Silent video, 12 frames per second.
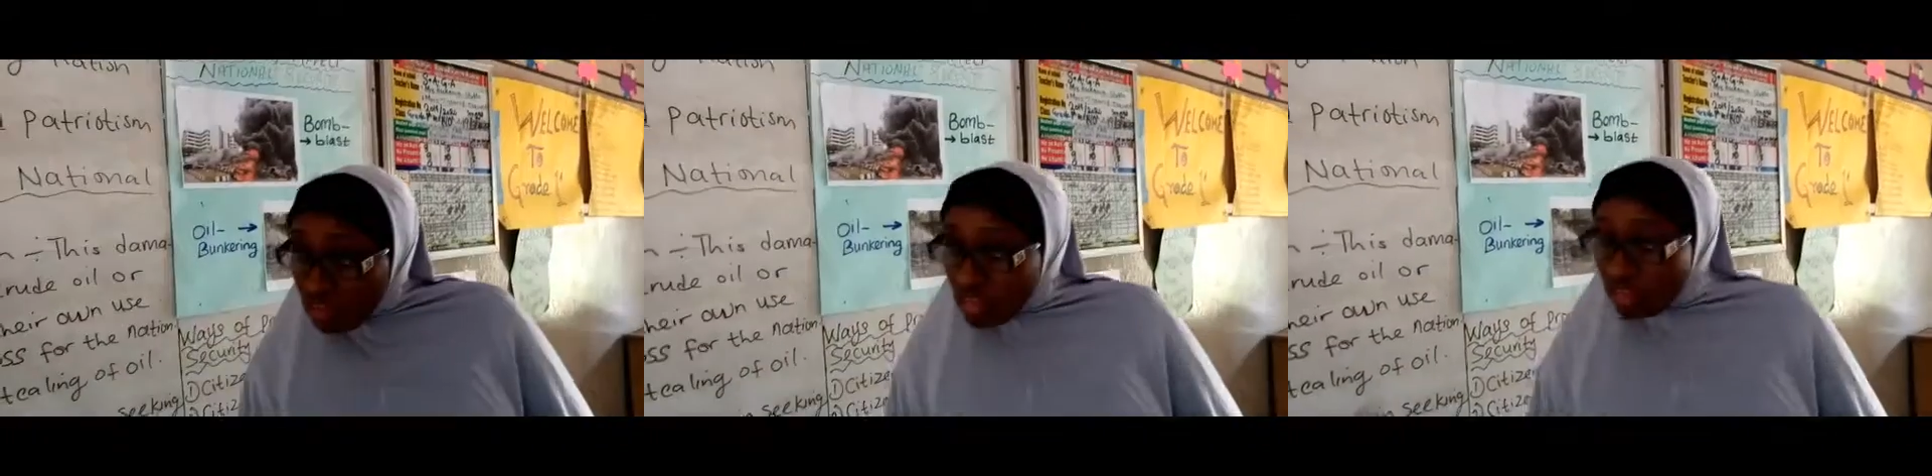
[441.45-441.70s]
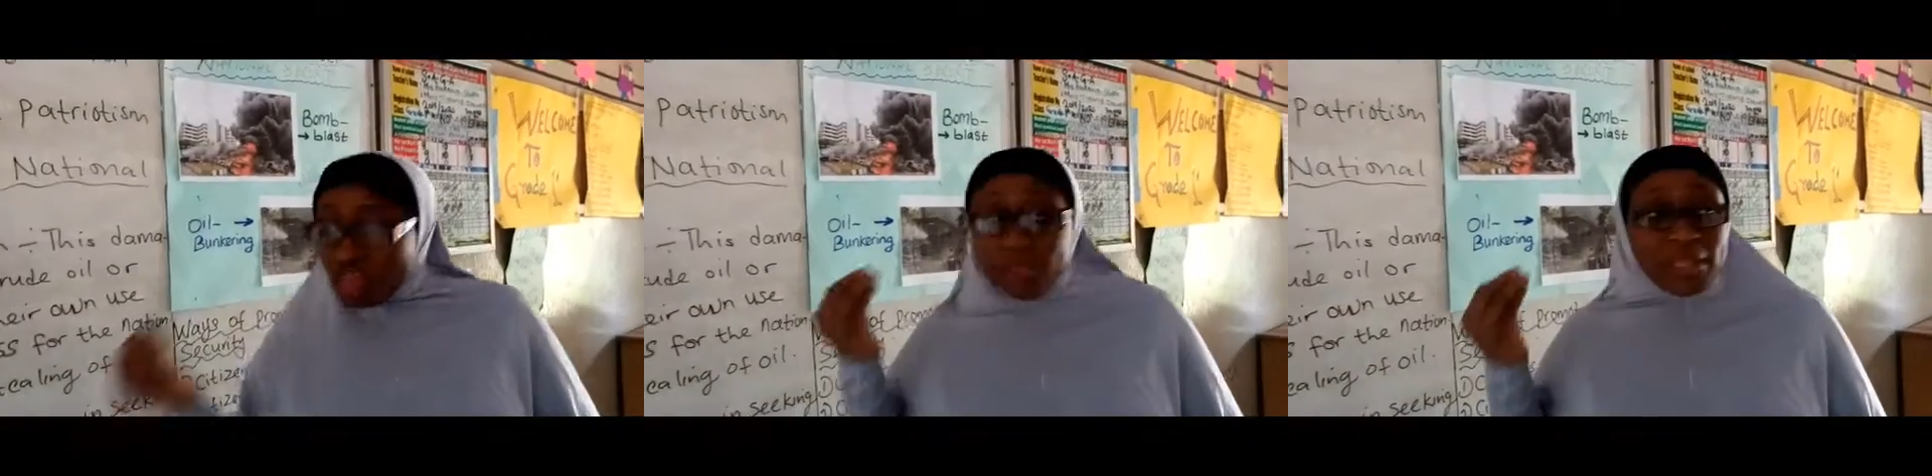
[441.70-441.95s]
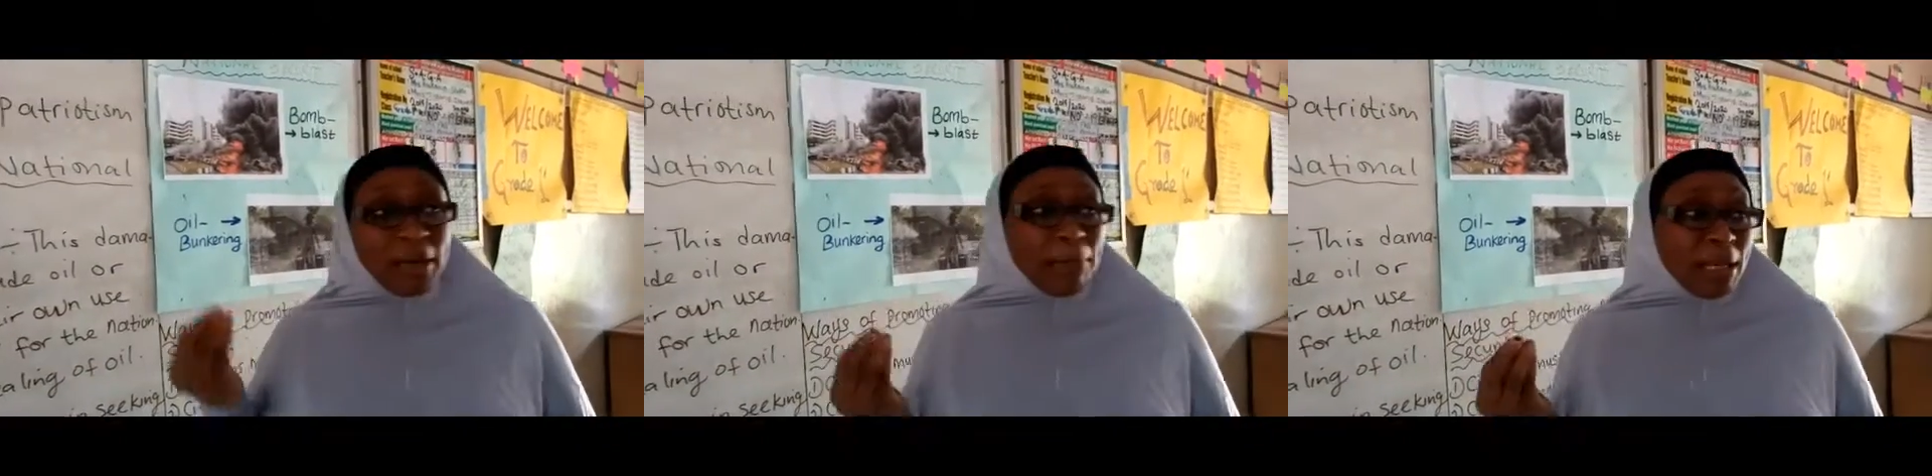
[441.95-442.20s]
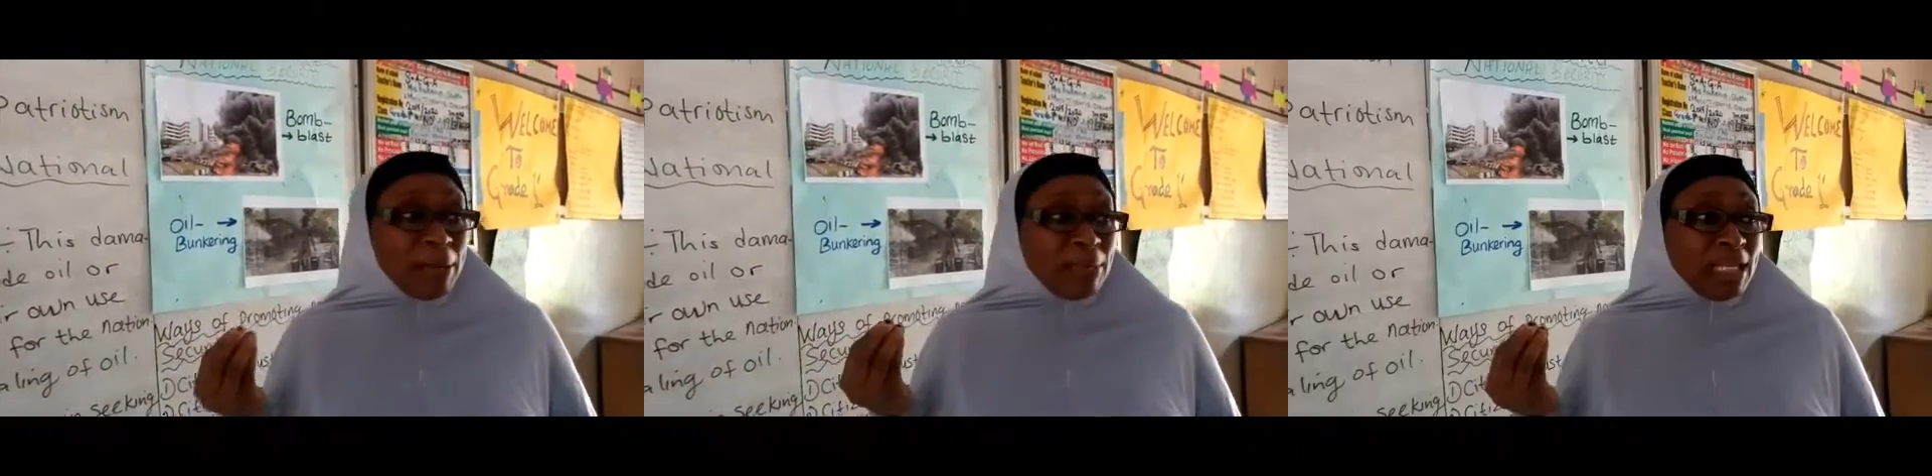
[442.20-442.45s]
from that
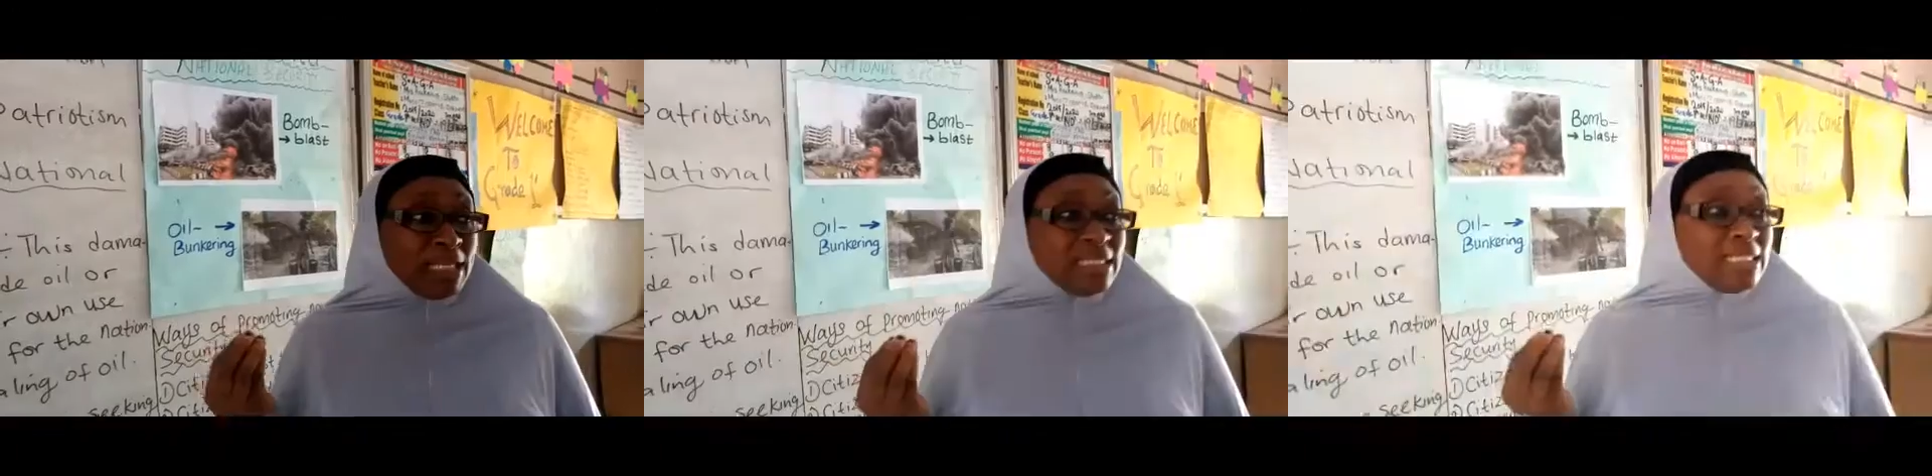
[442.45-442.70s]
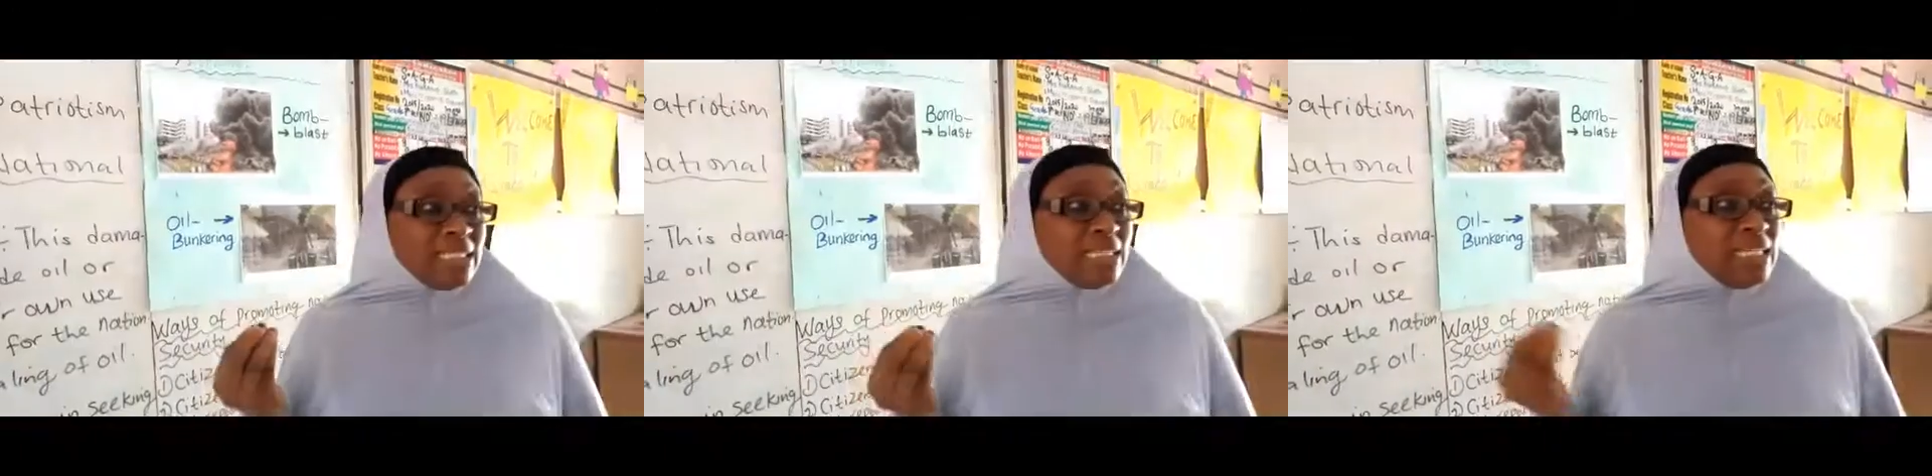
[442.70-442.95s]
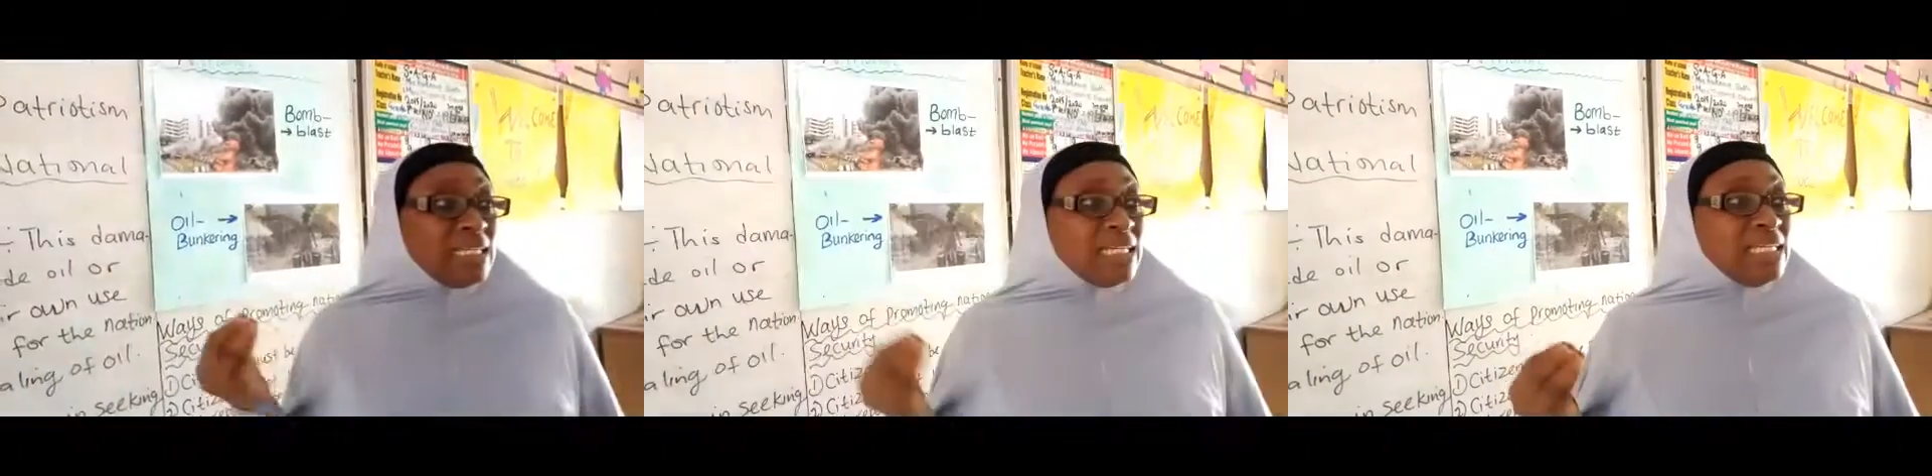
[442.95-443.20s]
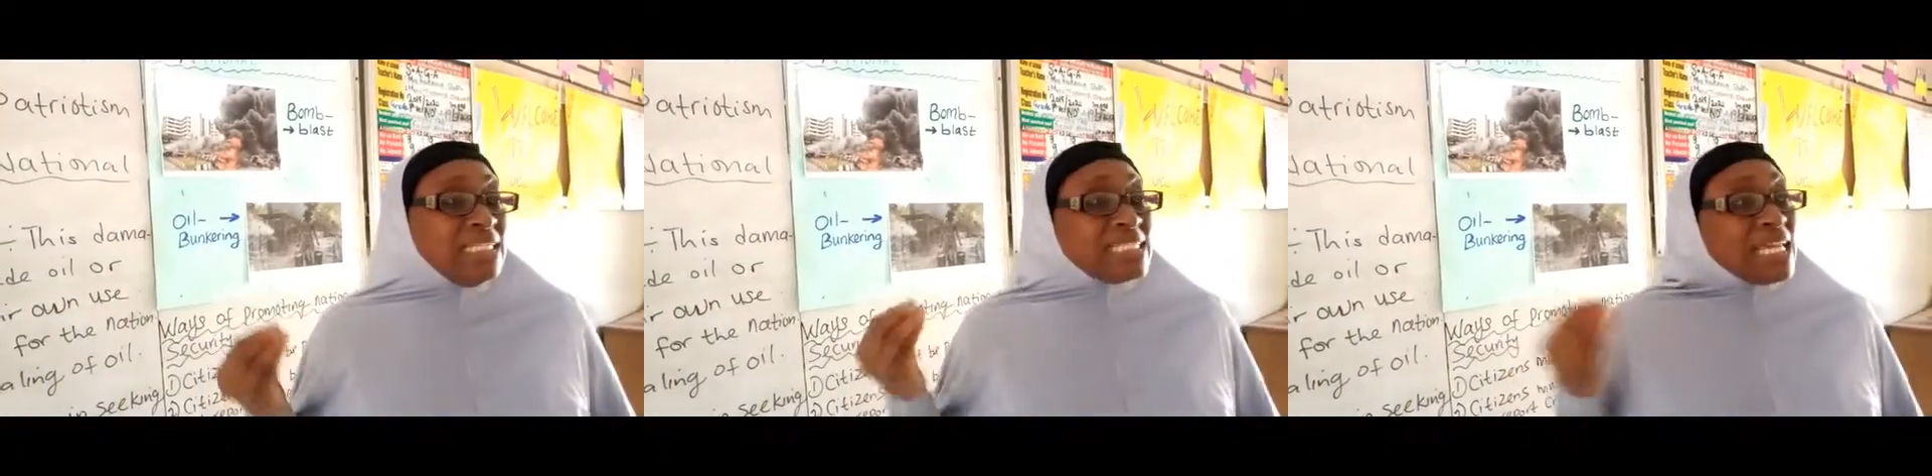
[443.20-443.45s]
pipeline
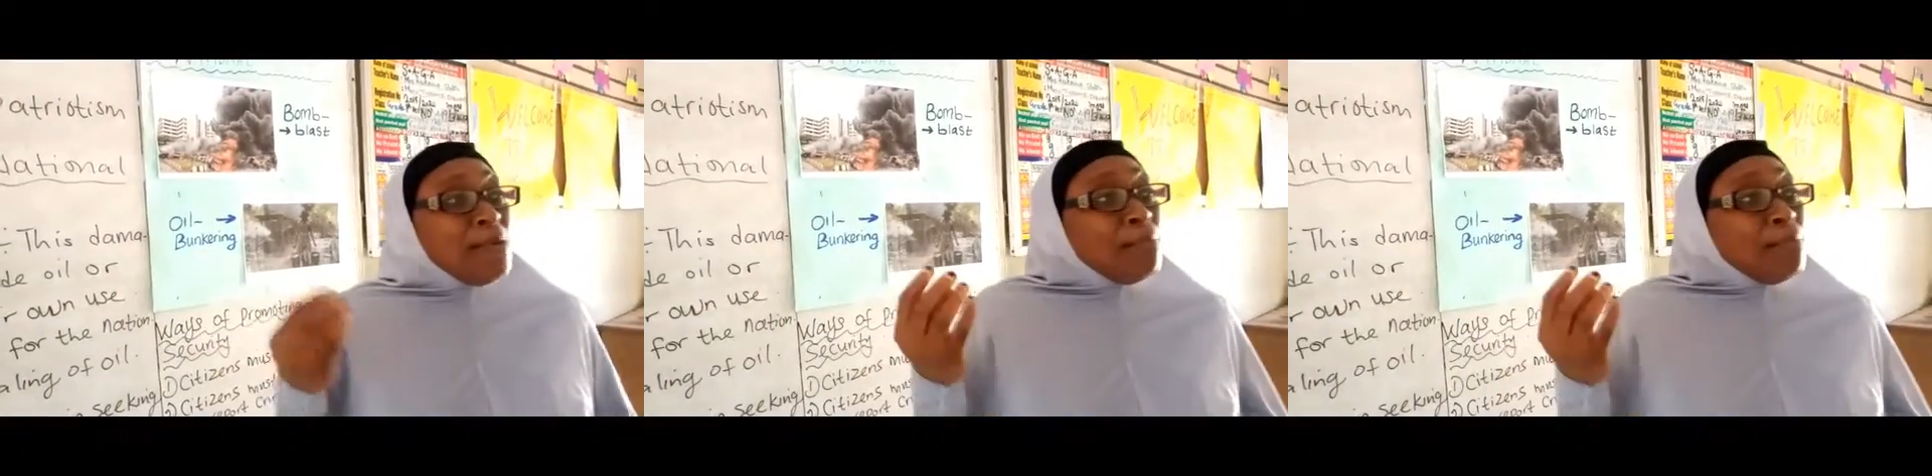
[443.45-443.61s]
is a